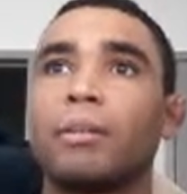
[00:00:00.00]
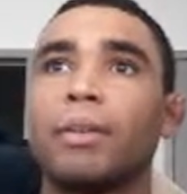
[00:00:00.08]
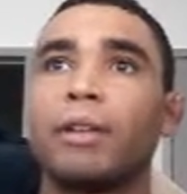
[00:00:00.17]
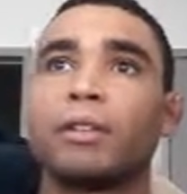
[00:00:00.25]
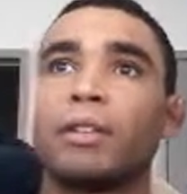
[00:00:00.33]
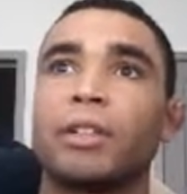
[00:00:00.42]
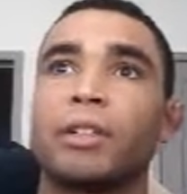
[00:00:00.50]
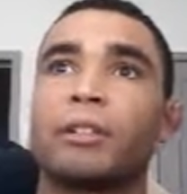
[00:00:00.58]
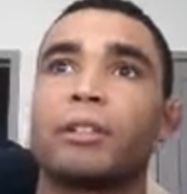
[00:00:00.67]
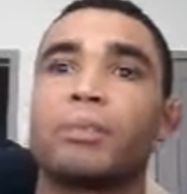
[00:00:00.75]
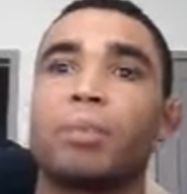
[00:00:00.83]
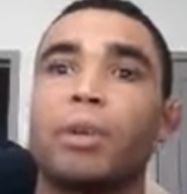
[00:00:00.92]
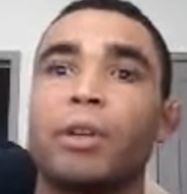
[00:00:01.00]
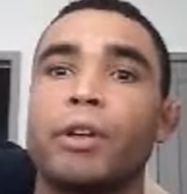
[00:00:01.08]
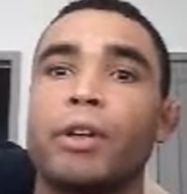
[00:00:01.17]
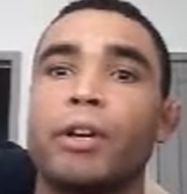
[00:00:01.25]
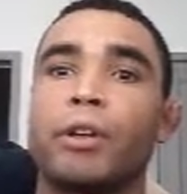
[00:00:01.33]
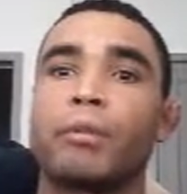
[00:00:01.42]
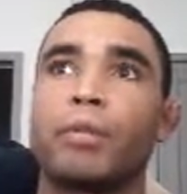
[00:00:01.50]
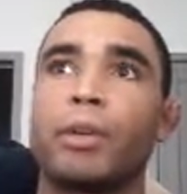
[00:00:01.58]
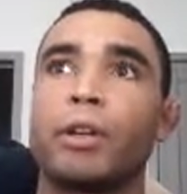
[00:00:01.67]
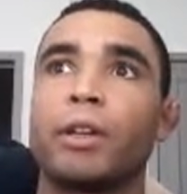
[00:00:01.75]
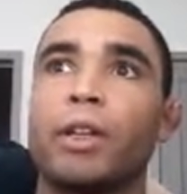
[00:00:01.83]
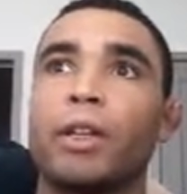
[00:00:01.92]
basically put your
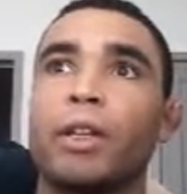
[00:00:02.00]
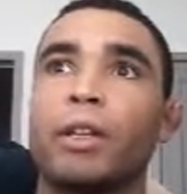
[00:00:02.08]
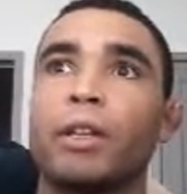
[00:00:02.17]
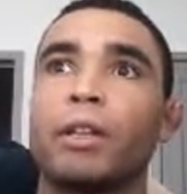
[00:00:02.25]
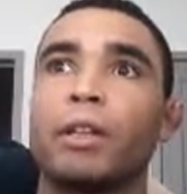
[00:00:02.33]
knee